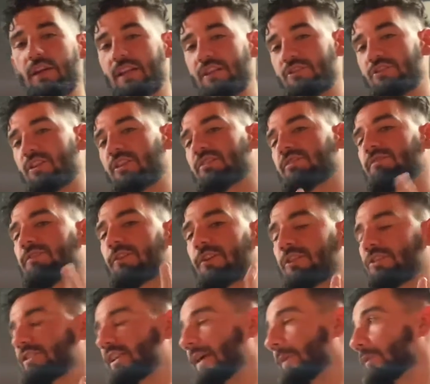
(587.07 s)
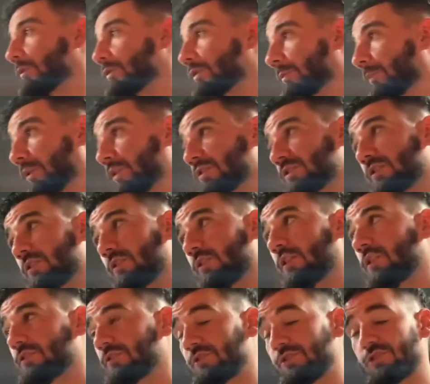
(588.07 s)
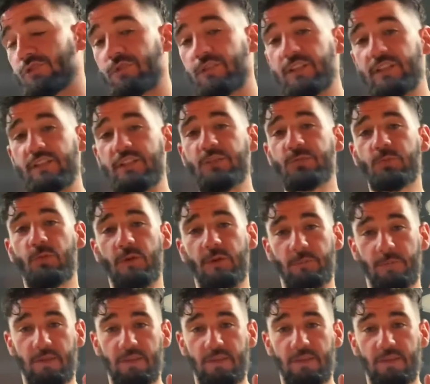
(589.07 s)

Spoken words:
And just for example, the person across the street at this point,